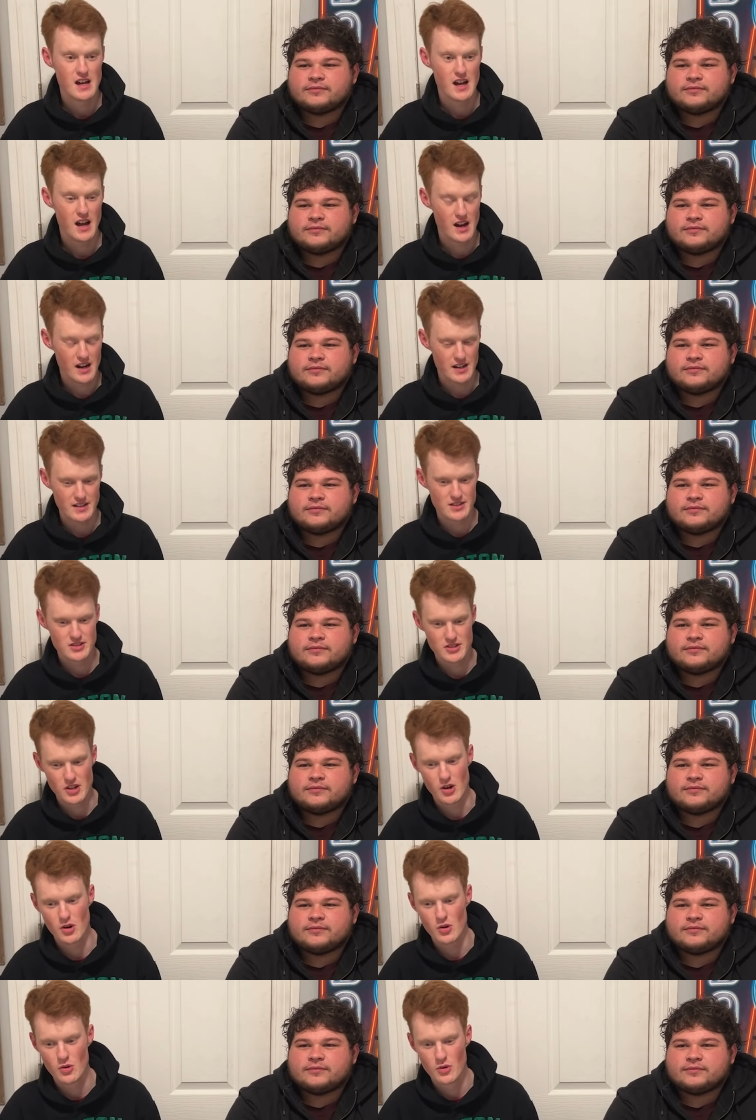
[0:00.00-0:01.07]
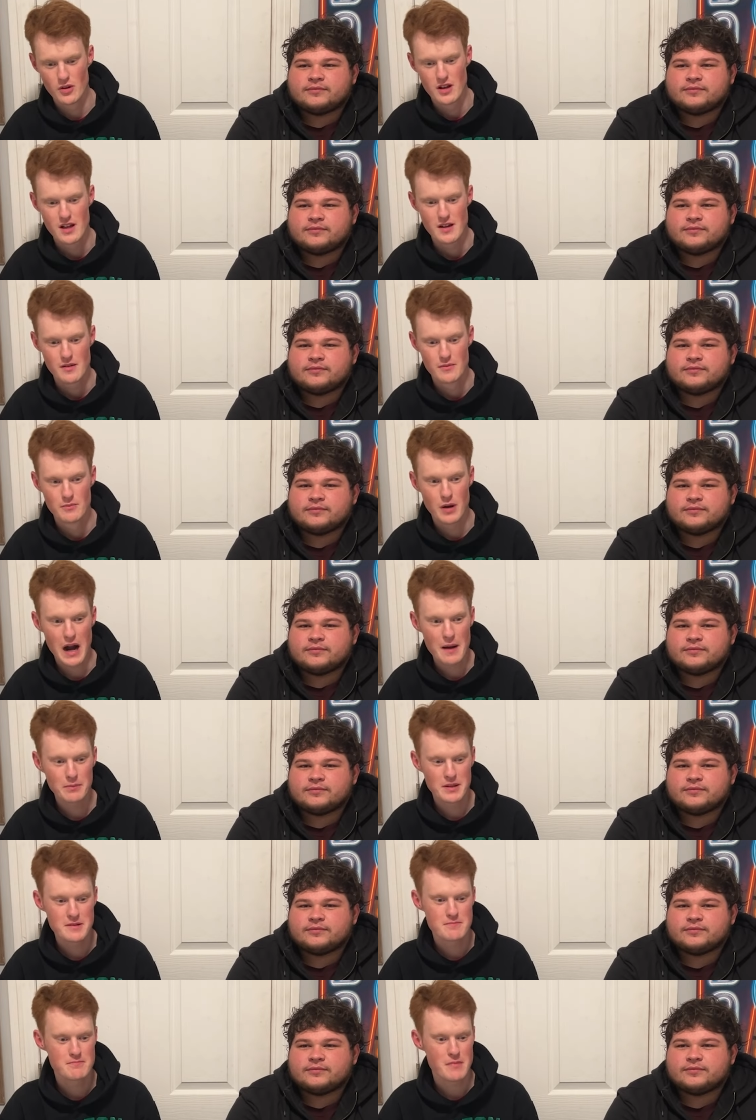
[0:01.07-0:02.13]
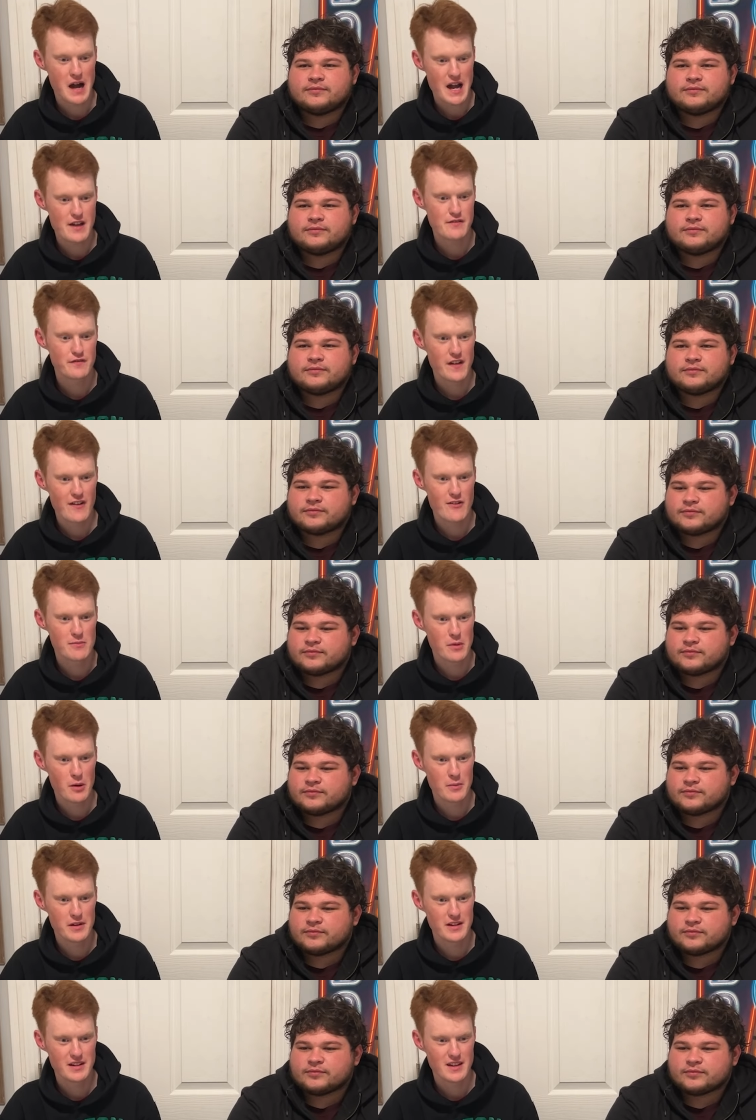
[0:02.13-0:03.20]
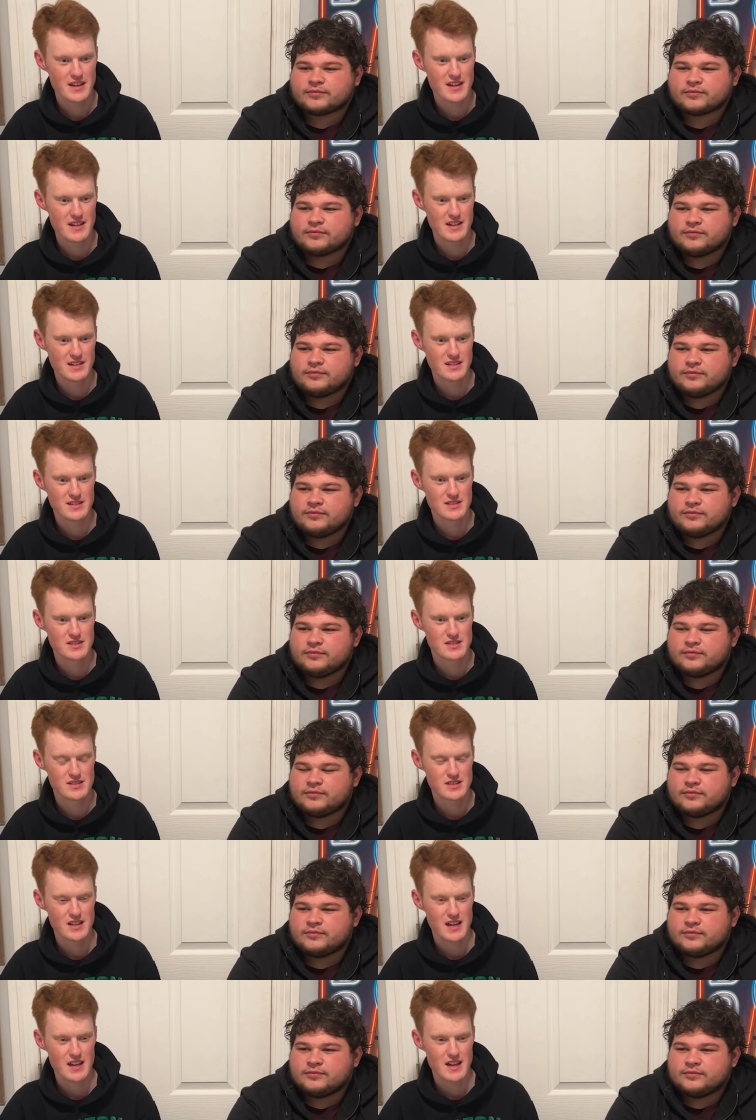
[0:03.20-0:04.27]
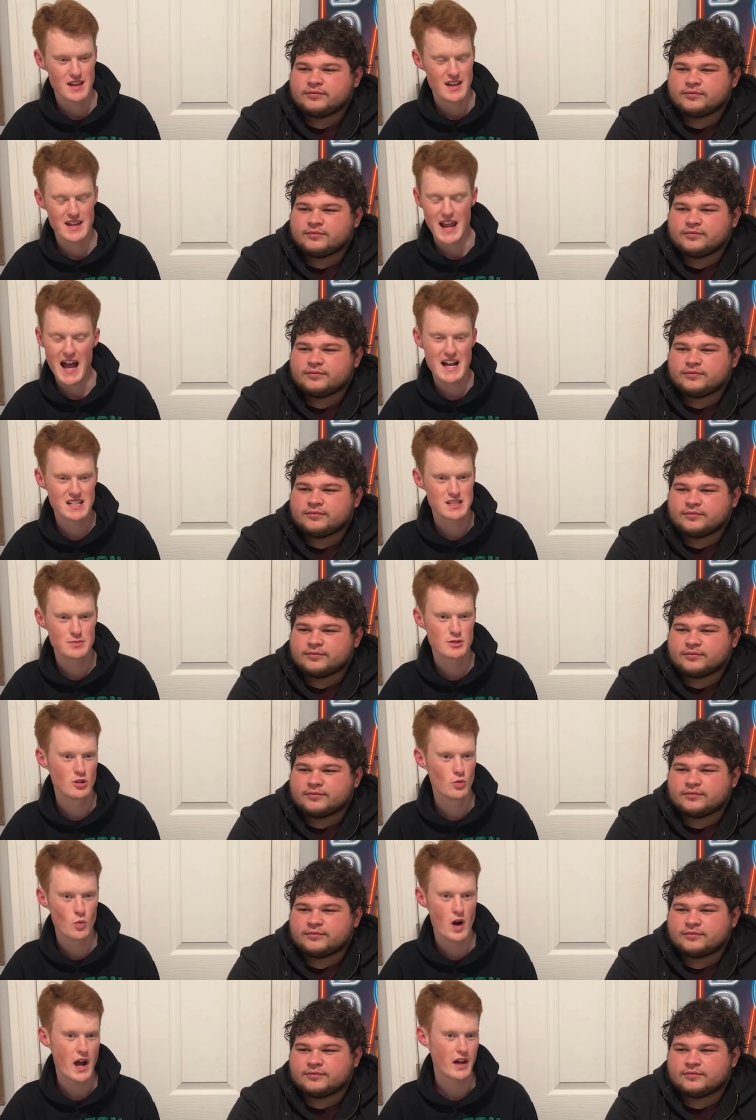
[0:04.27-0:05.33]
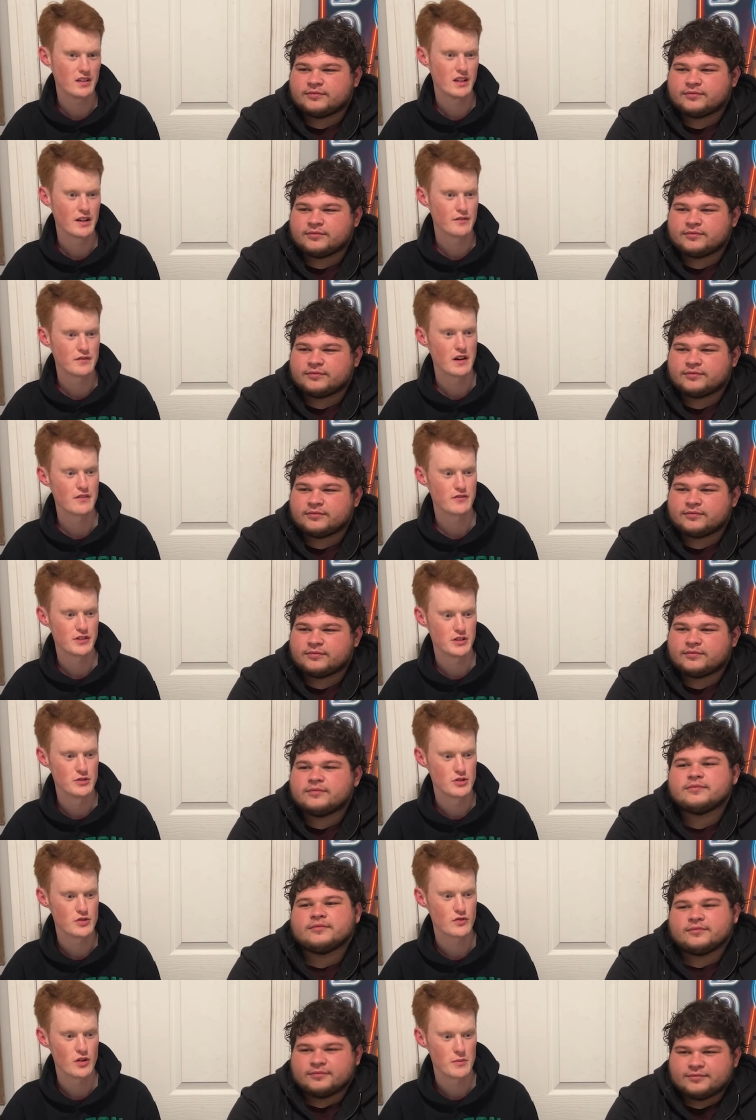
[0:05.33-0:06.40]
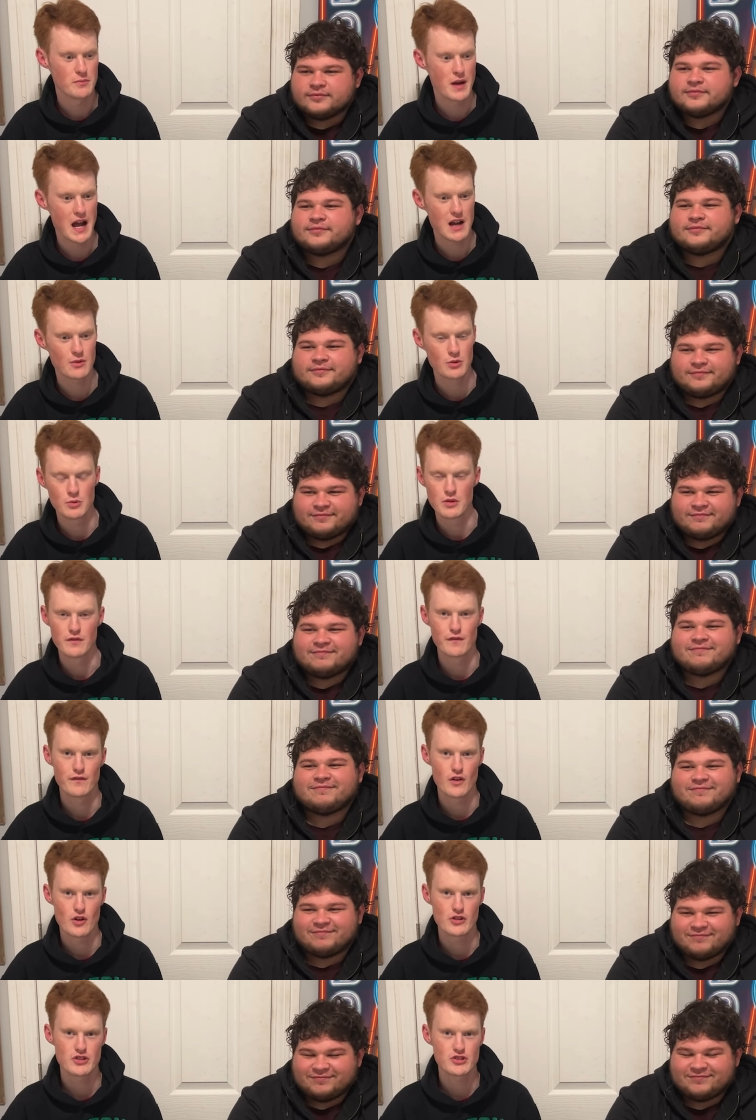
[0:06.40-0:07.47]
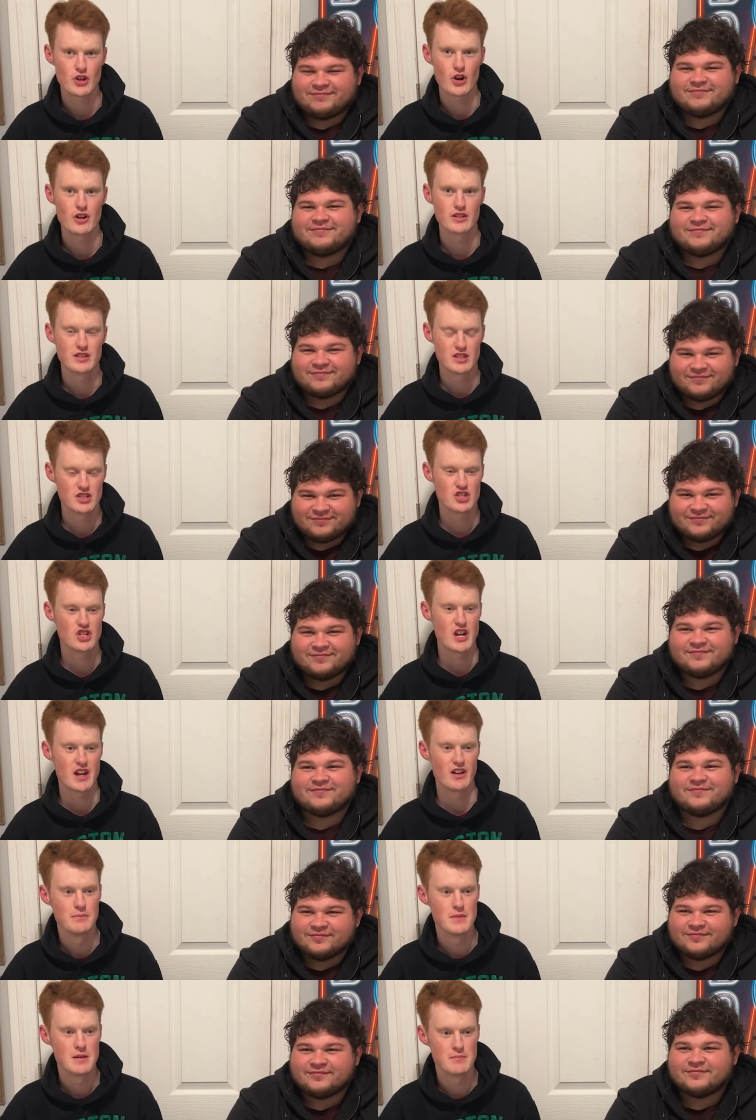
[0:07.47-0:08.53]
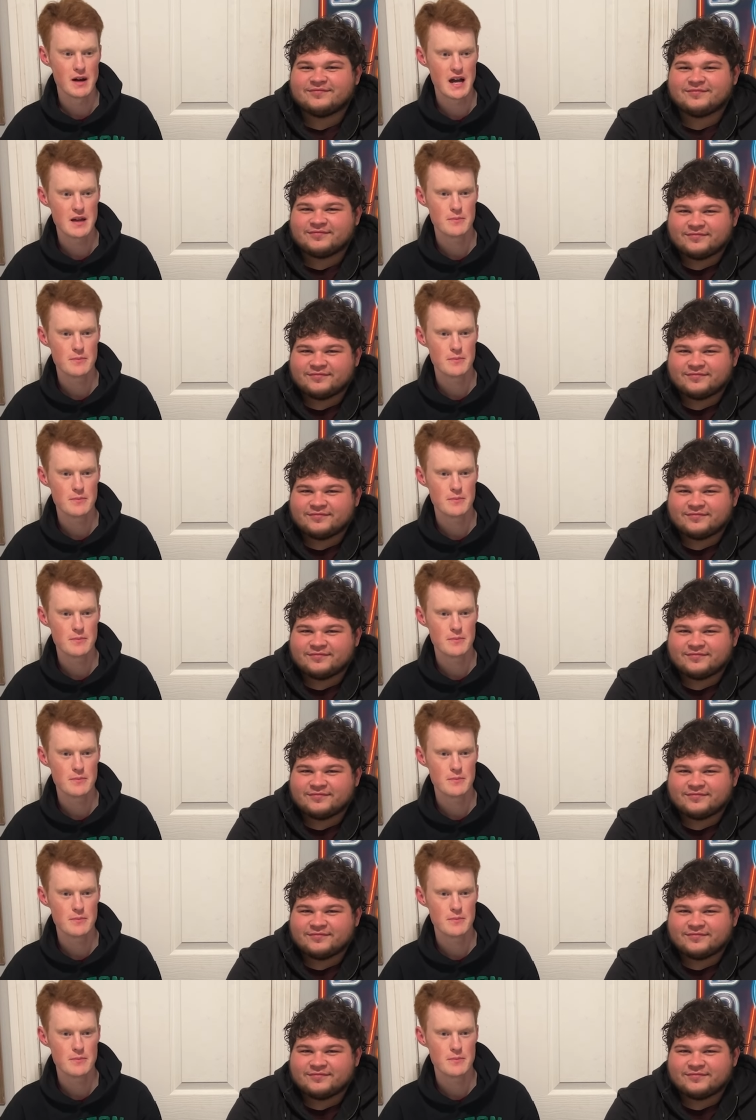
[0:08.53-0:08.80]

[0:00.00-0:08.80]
Speaker 1: All right, so Probably my favorite moment is it has to be the wildlife refuge from back when we first started this channel. In my